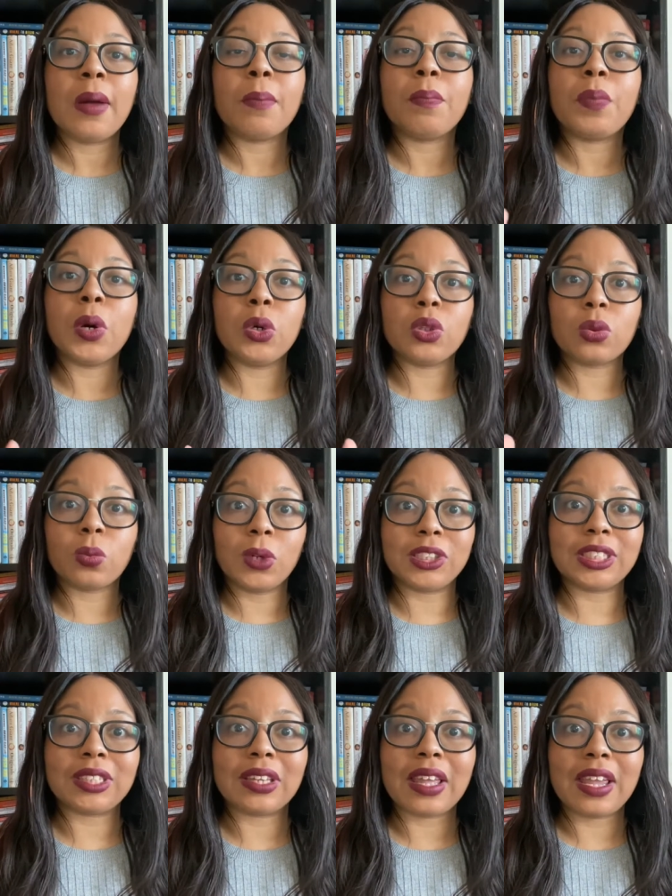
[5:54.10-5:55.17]
both were
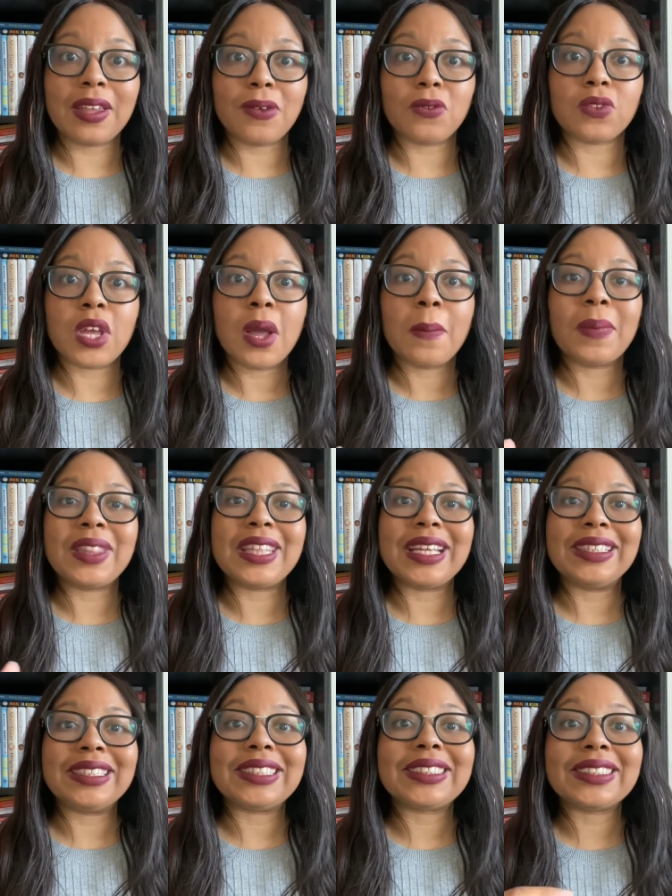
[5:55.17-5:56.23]
slaves, but they
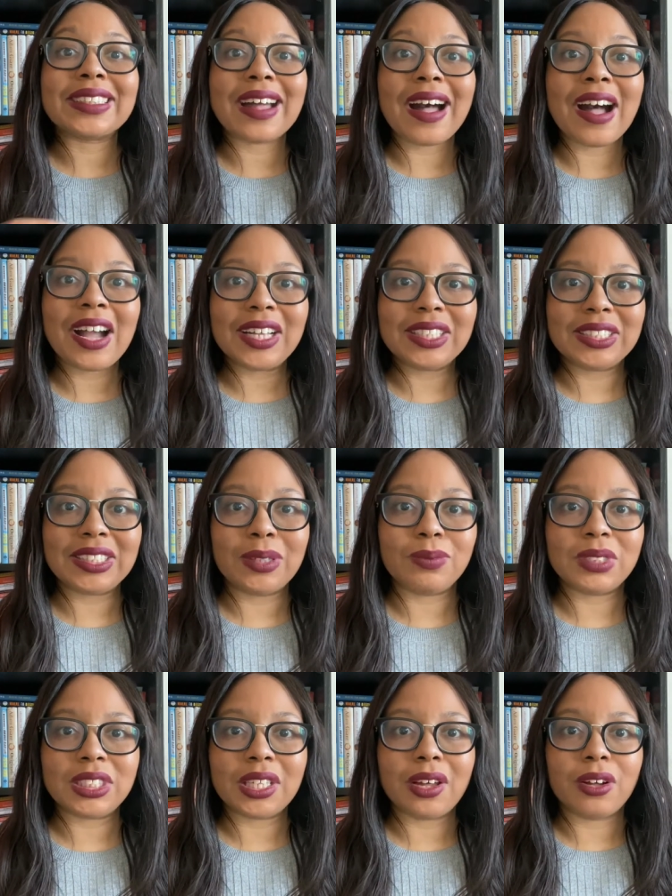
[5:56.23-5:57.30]
disguised
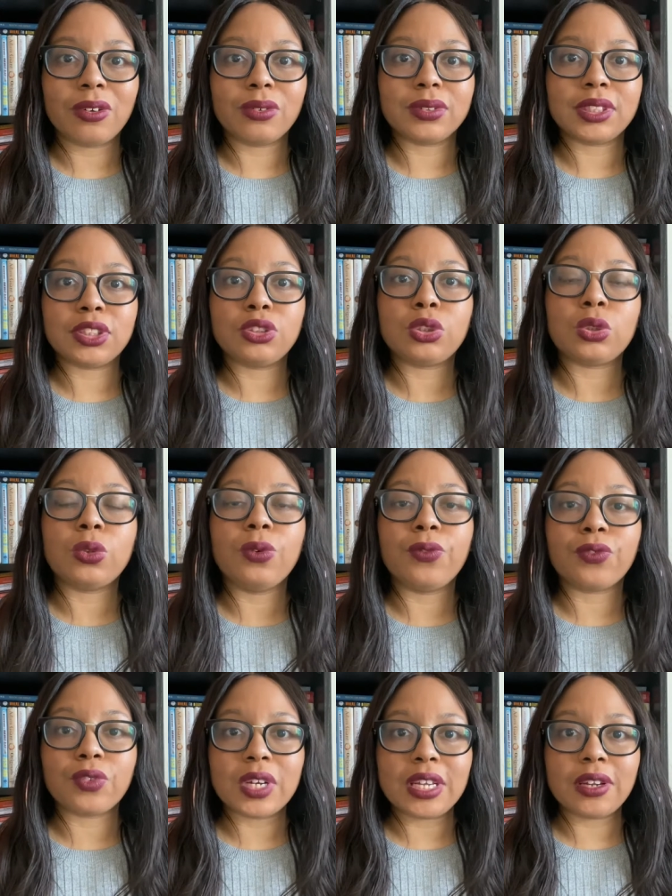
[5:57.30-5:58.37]
themselves to
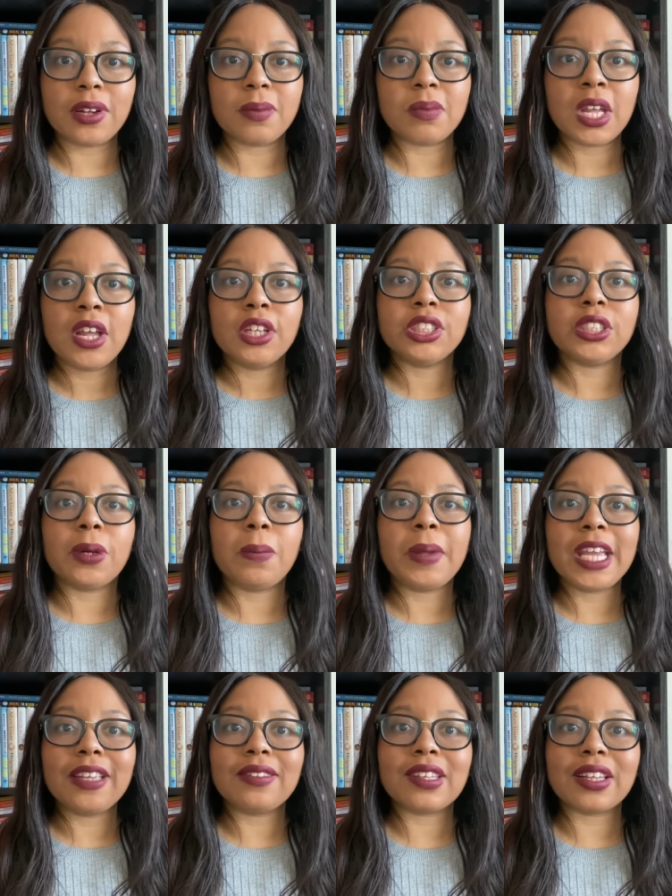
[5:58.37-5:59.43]
freedom. So
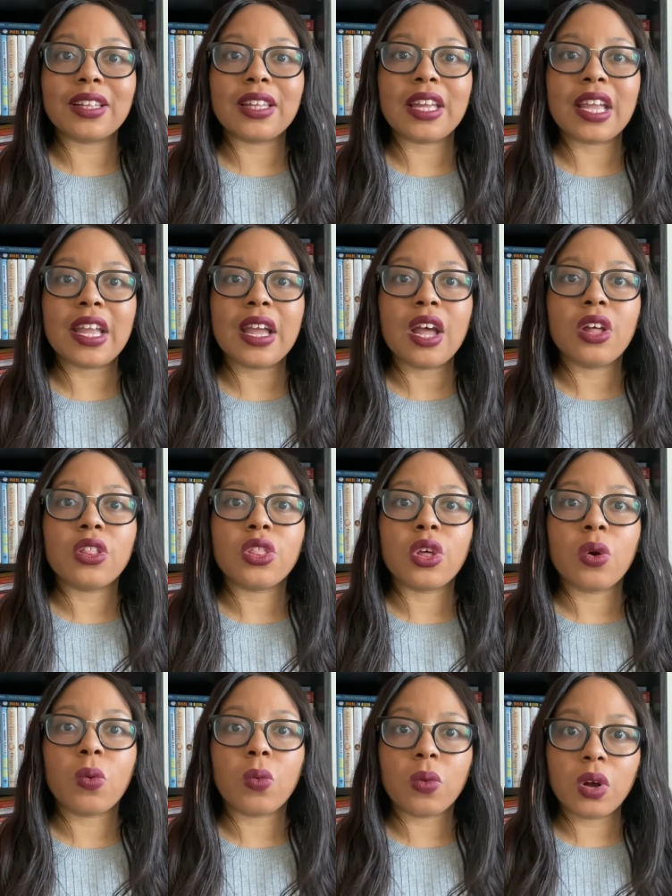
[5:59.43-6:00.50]
basically,
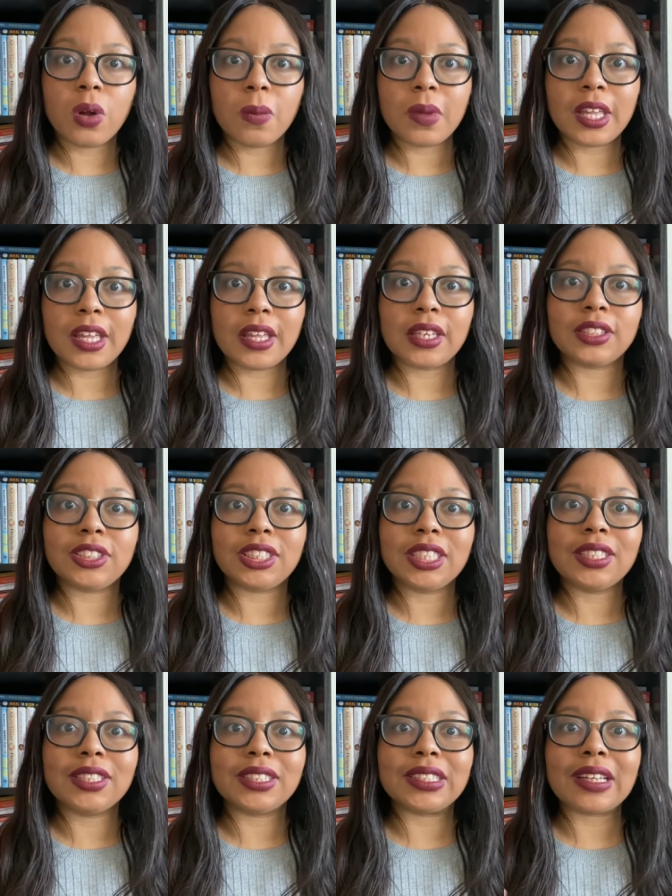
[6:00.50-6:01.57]
the woman, she
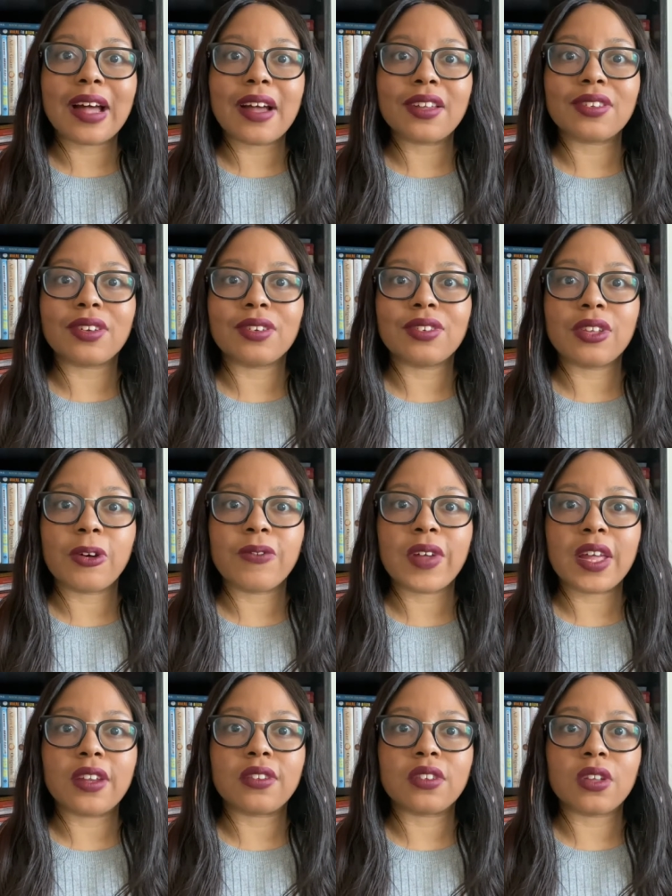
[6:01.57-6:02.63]
disguised herself as